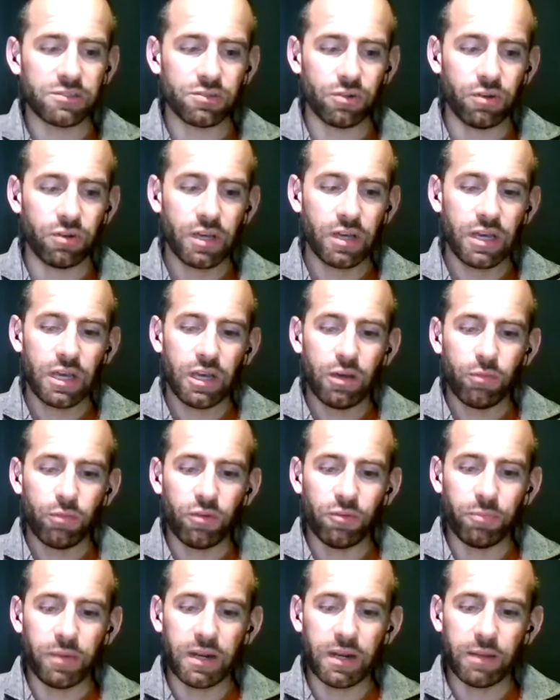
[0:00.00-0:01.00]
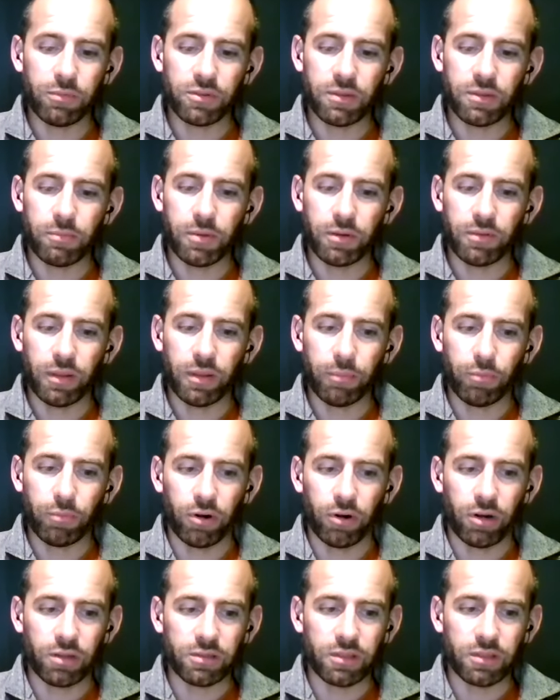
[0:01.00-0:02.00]
So we've been able to build a
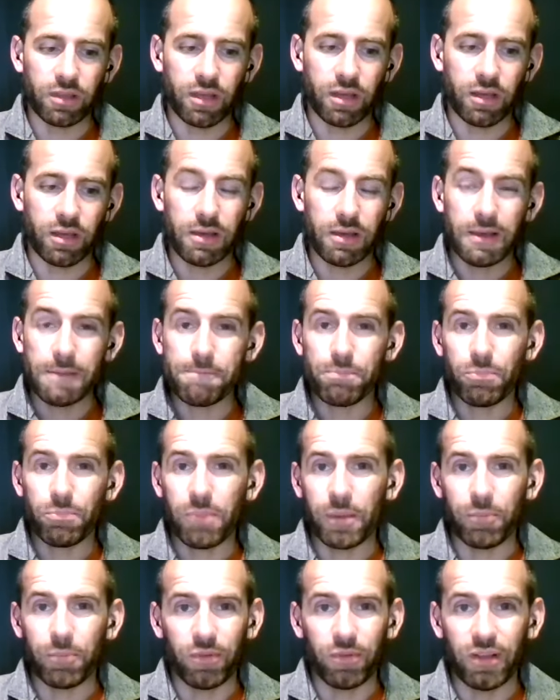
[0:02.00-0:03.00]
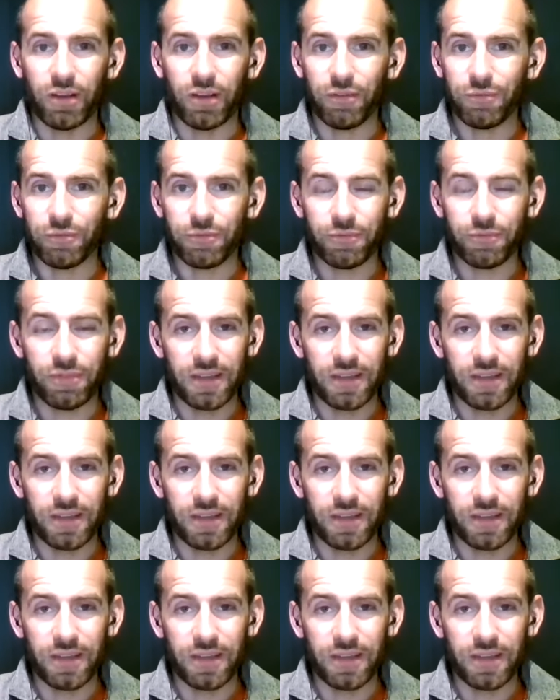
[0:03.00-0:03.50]
product that people love,